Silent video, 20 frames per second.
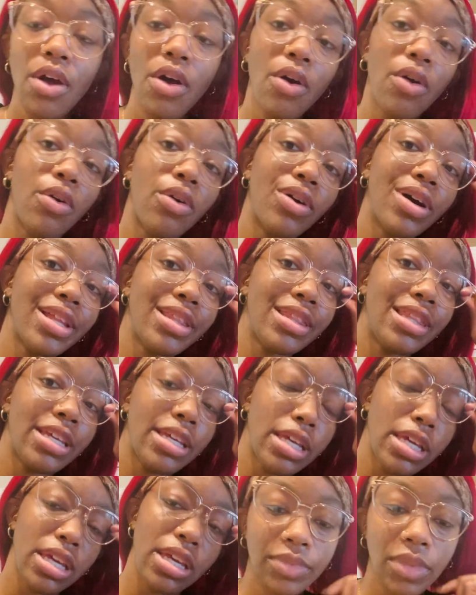on
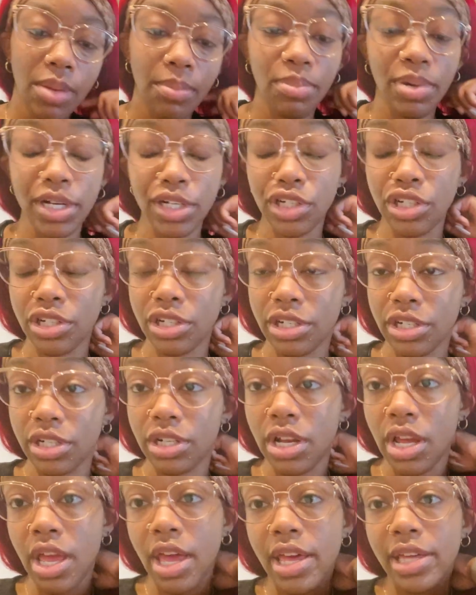the printer
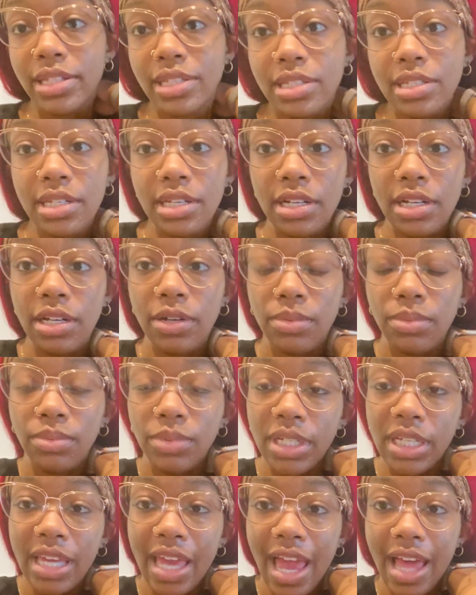to
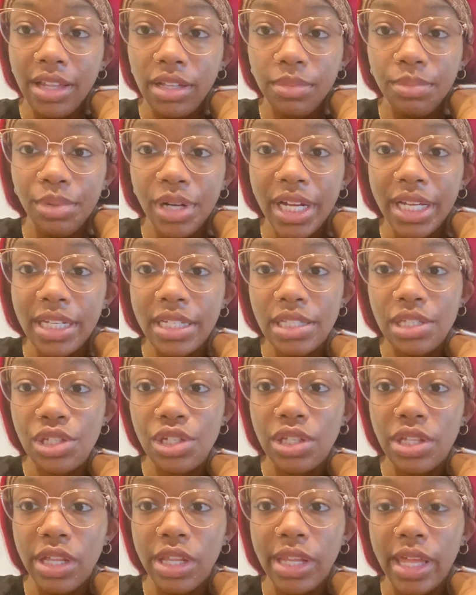recalibrate it to
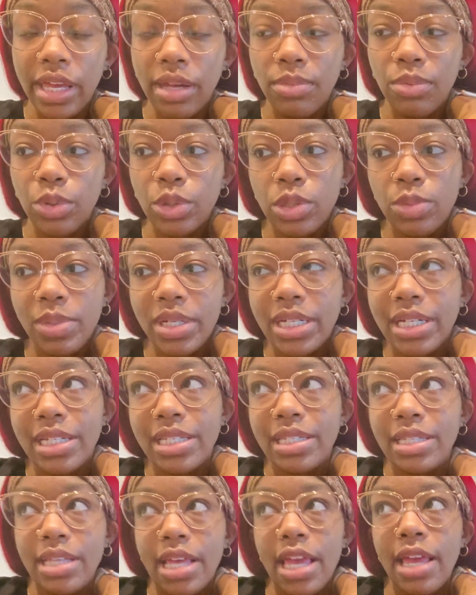the labels,
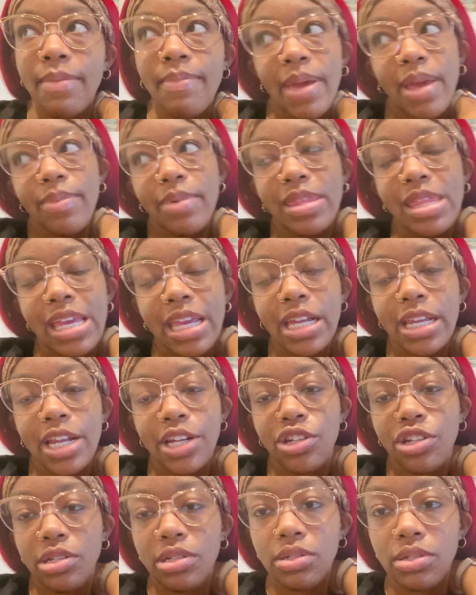because it may be thinking
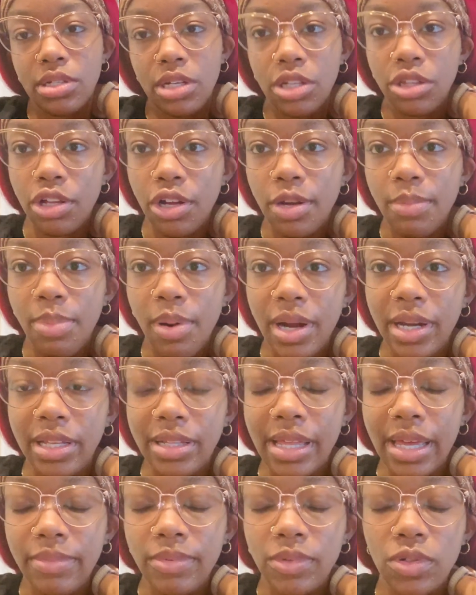that you're using third-party
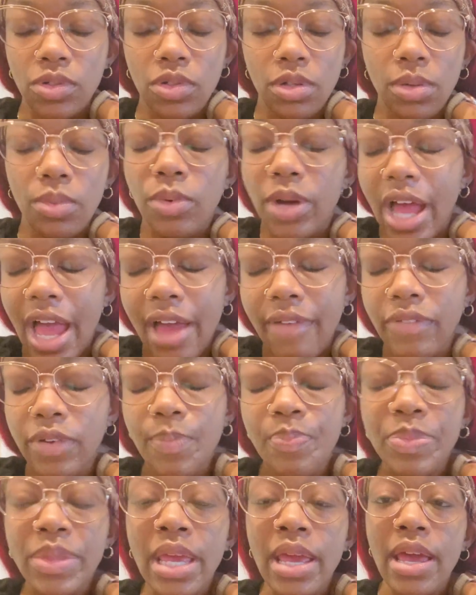labels or what have you.
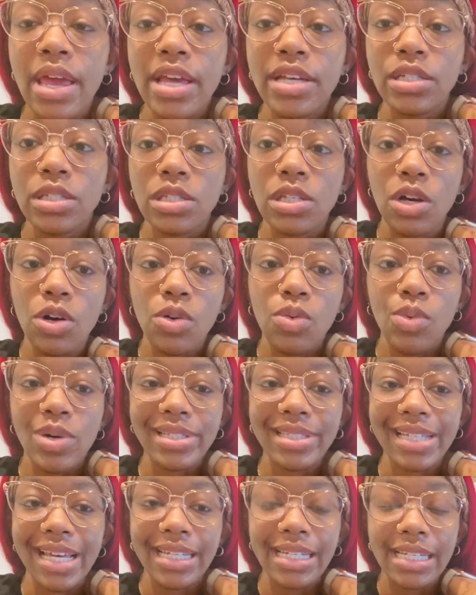So
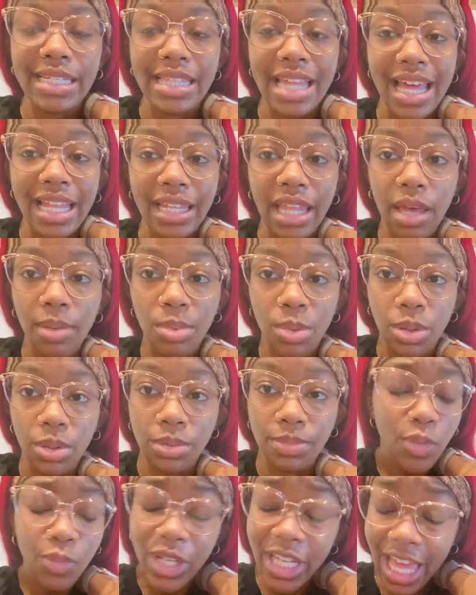once I did that
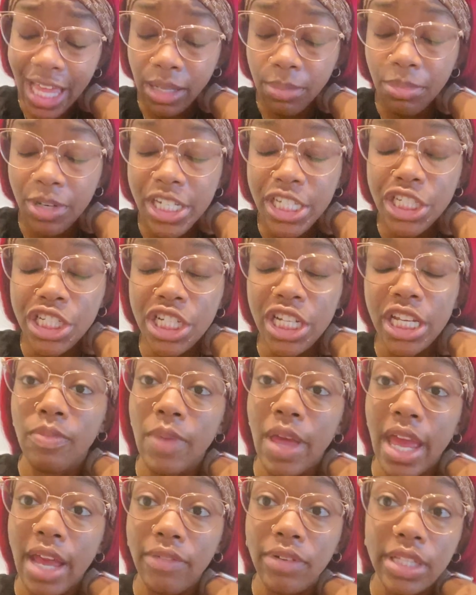label recalibration,
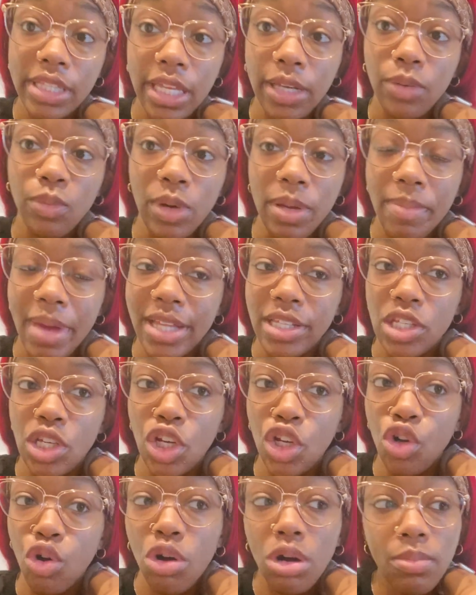everything went back to
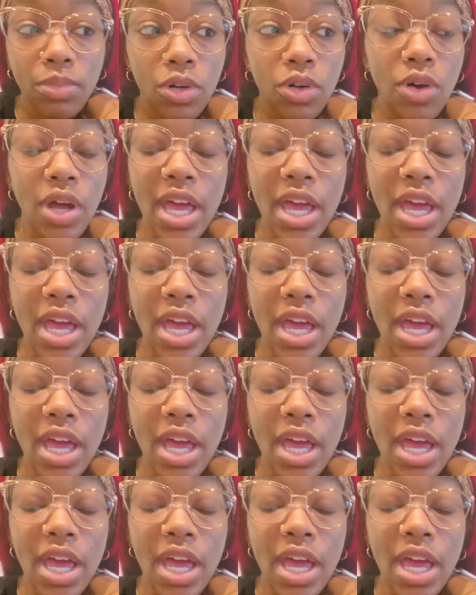normal.